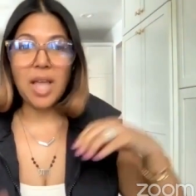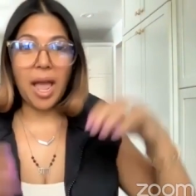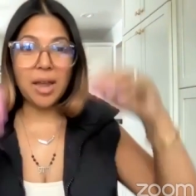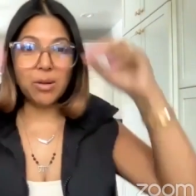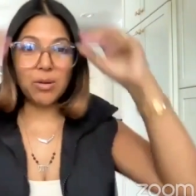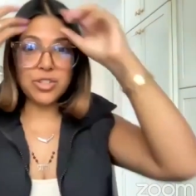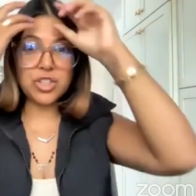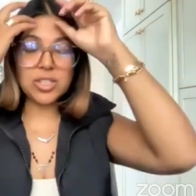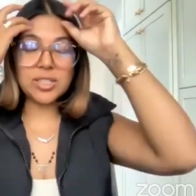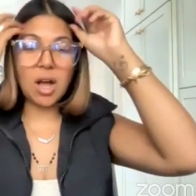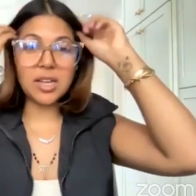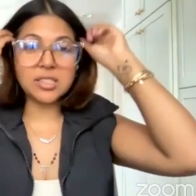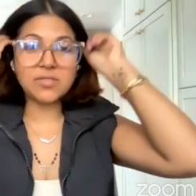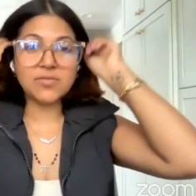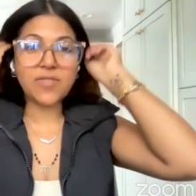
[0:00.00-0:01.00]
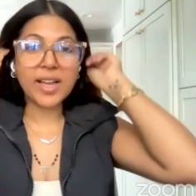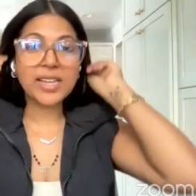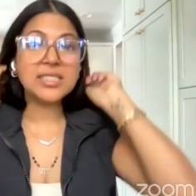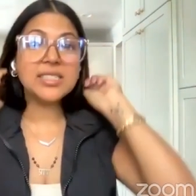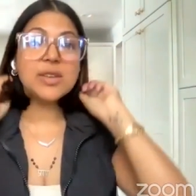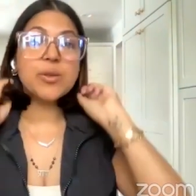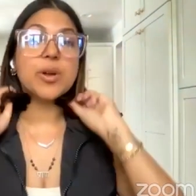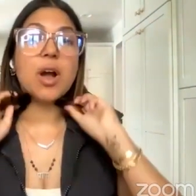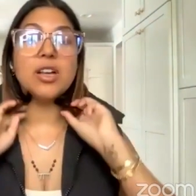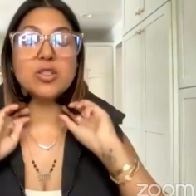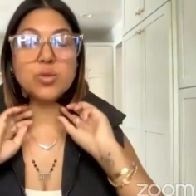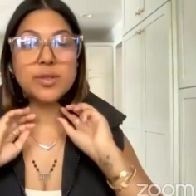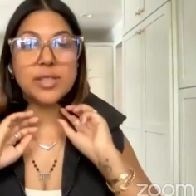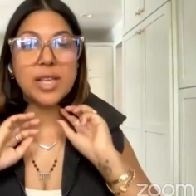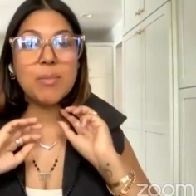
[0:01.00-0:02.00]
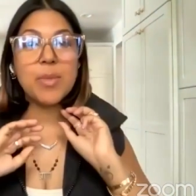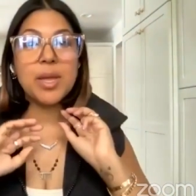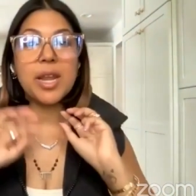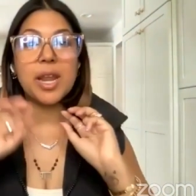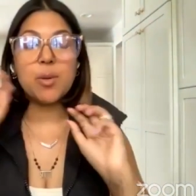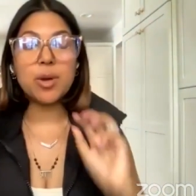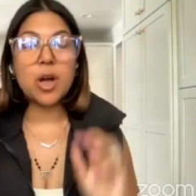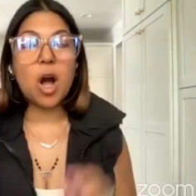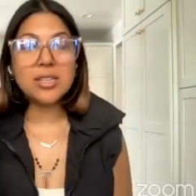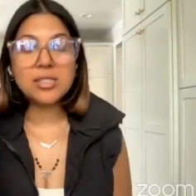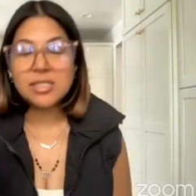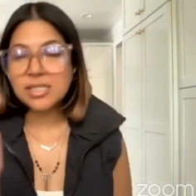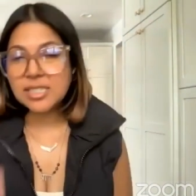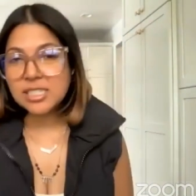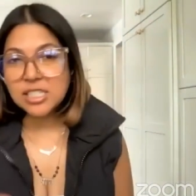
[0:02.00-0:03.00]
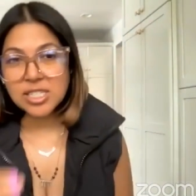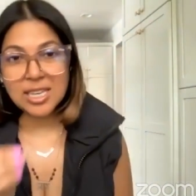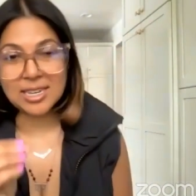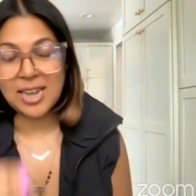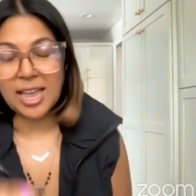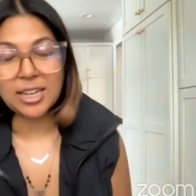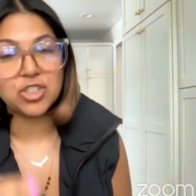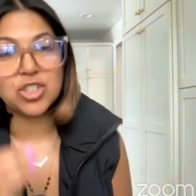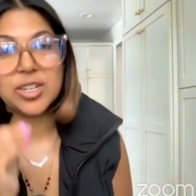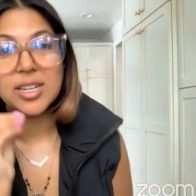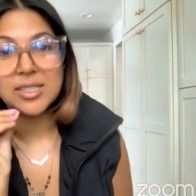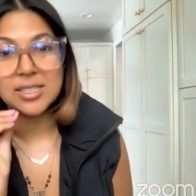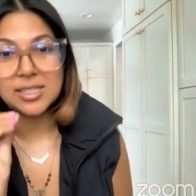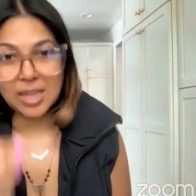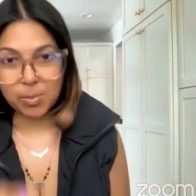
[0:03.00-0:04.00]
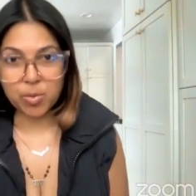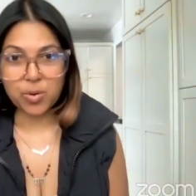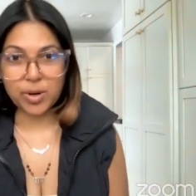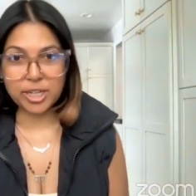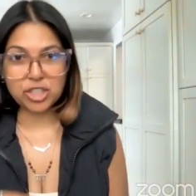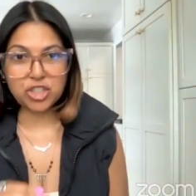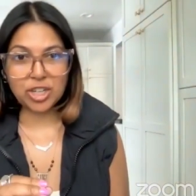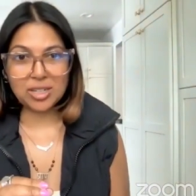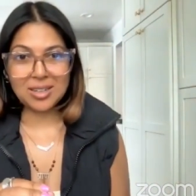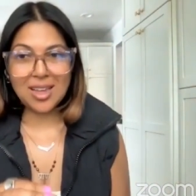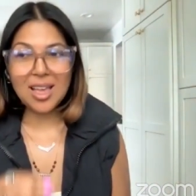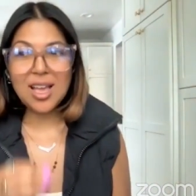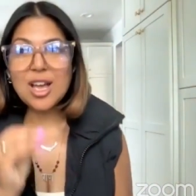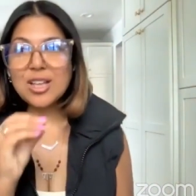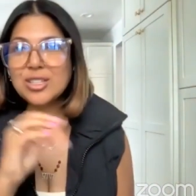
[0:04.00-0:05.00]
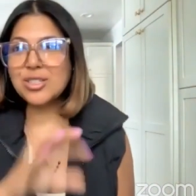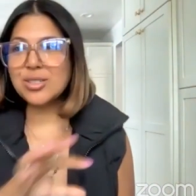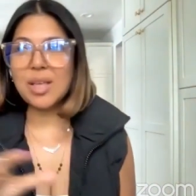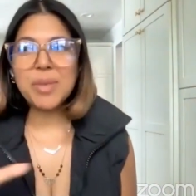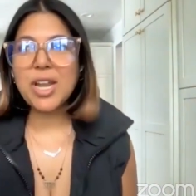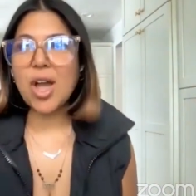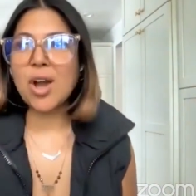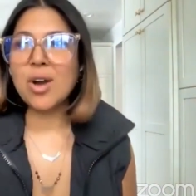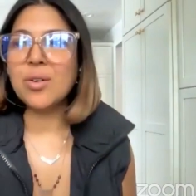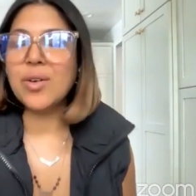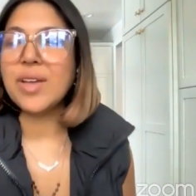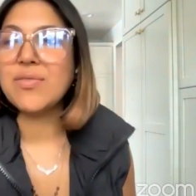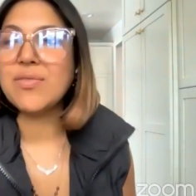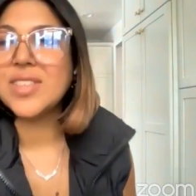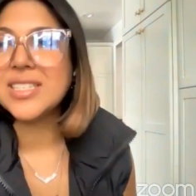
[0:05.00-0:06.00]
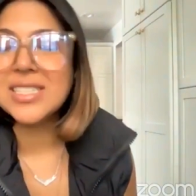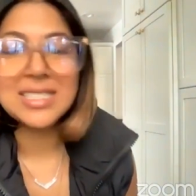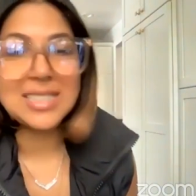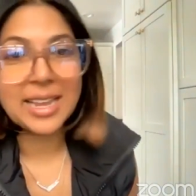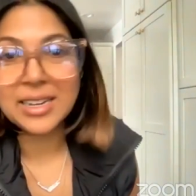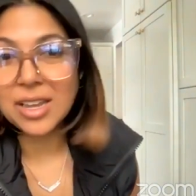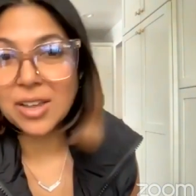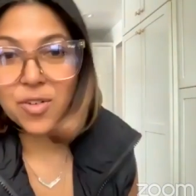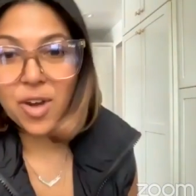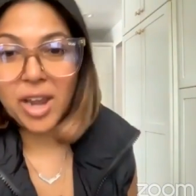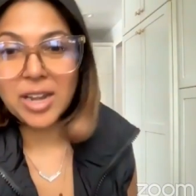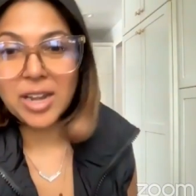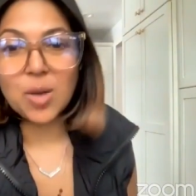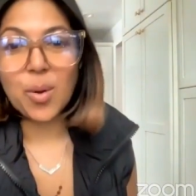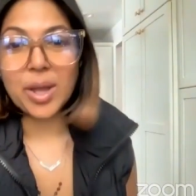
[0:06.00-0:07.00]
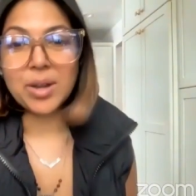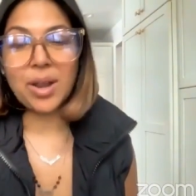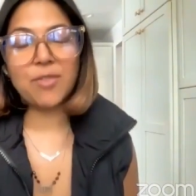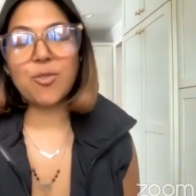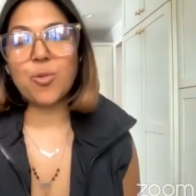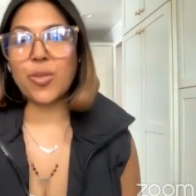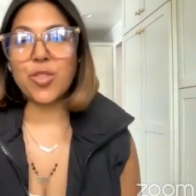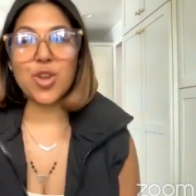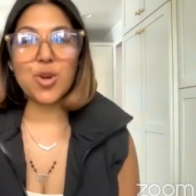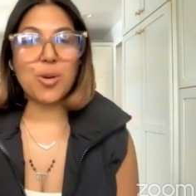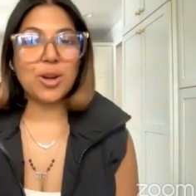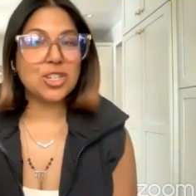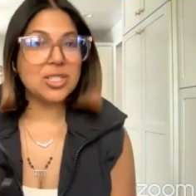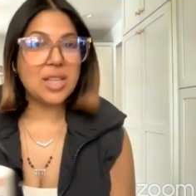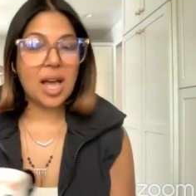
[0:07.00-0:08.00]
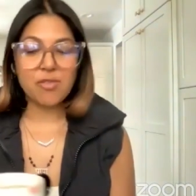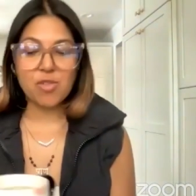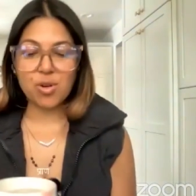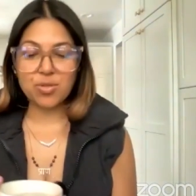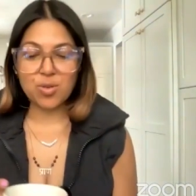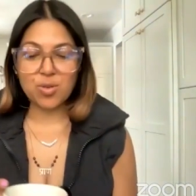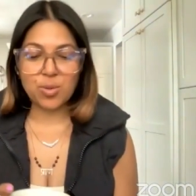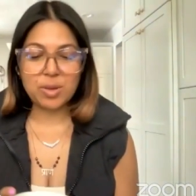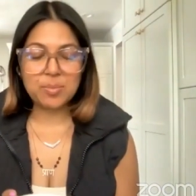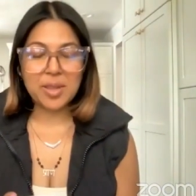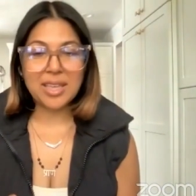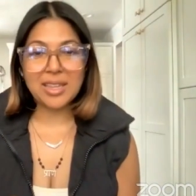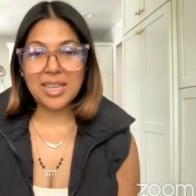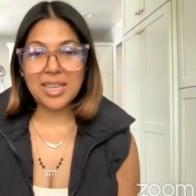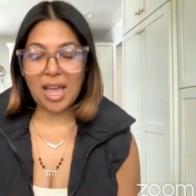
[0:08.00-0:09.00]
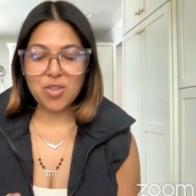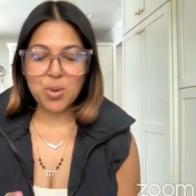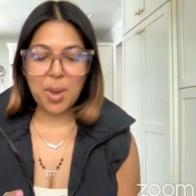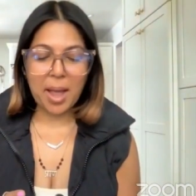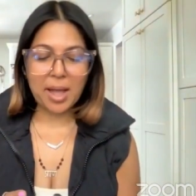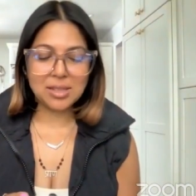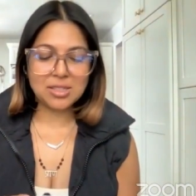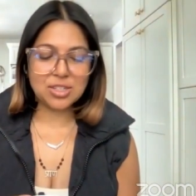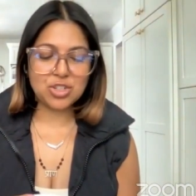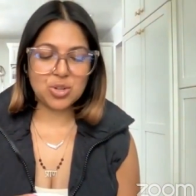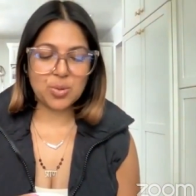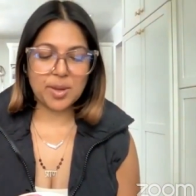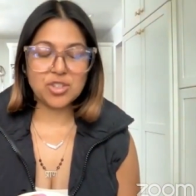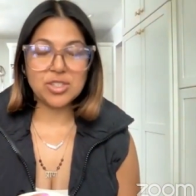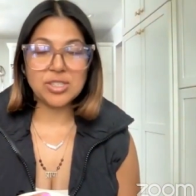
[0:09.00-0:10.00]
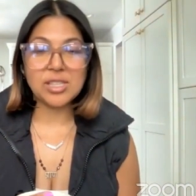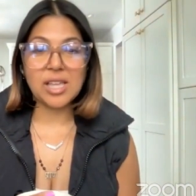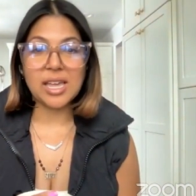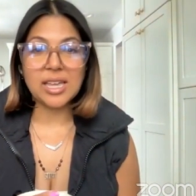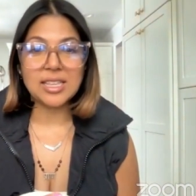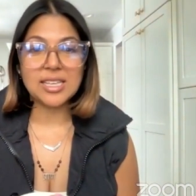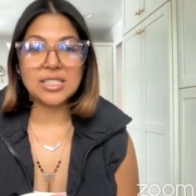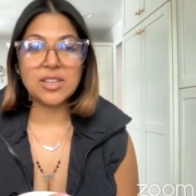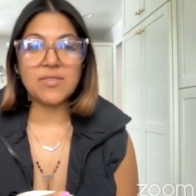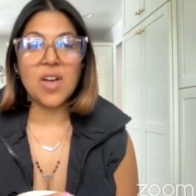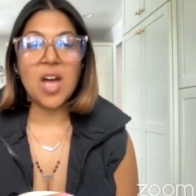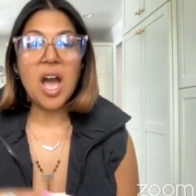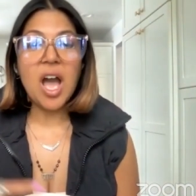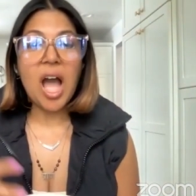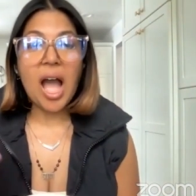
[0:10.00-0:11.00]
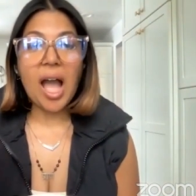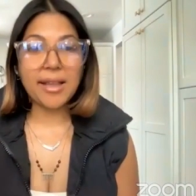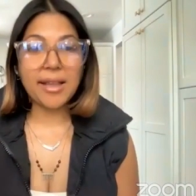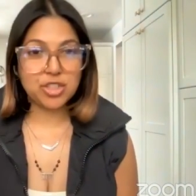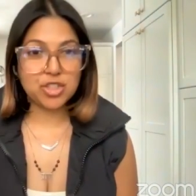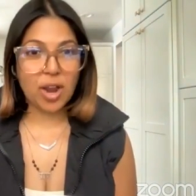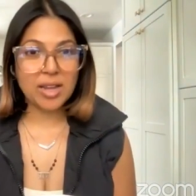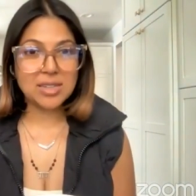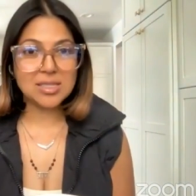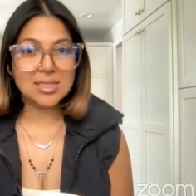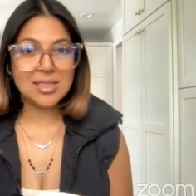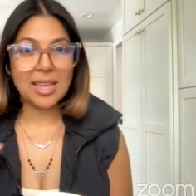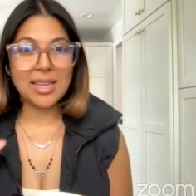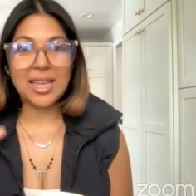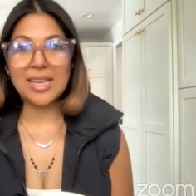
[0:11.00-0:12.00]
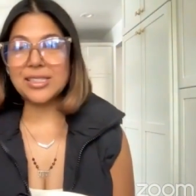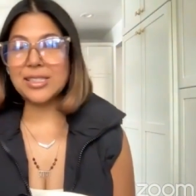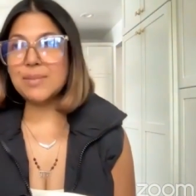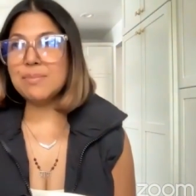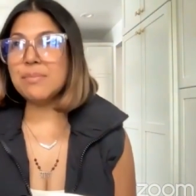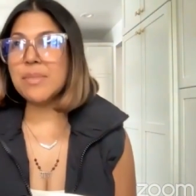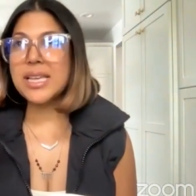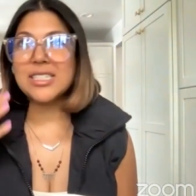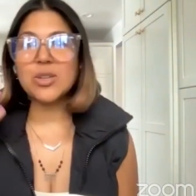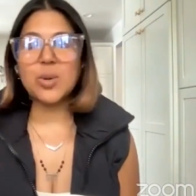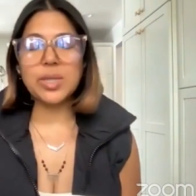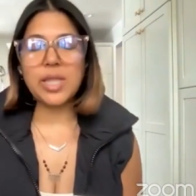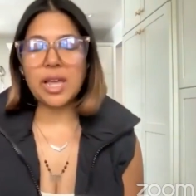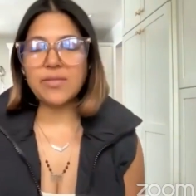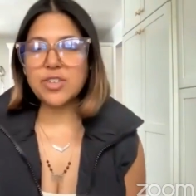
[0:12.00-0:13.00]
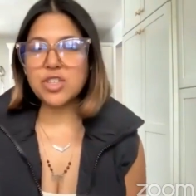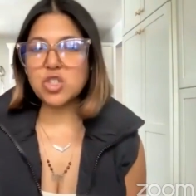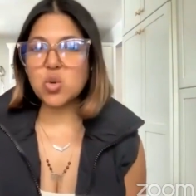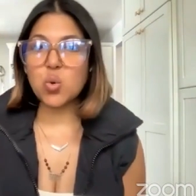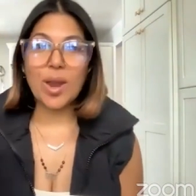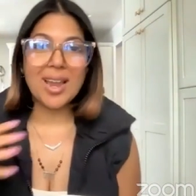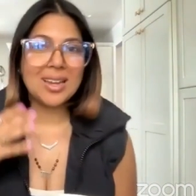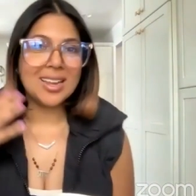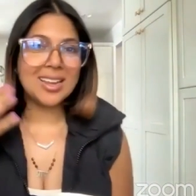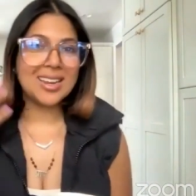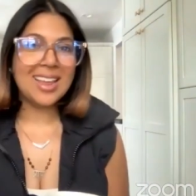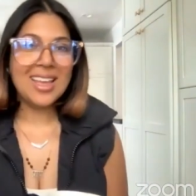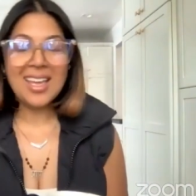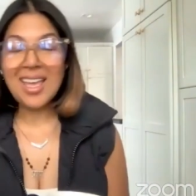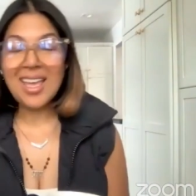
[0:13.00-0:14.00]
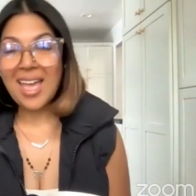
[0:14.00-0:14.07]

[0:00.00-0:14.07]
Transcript: And it would just cause fights, it would cause resentment, it would cause disconnection and separation. So let me know if this is landing for anyone, if, whether you're watching live or on the replay. Like, have you had situations like this of high stress? Like, it's amazing when life is great and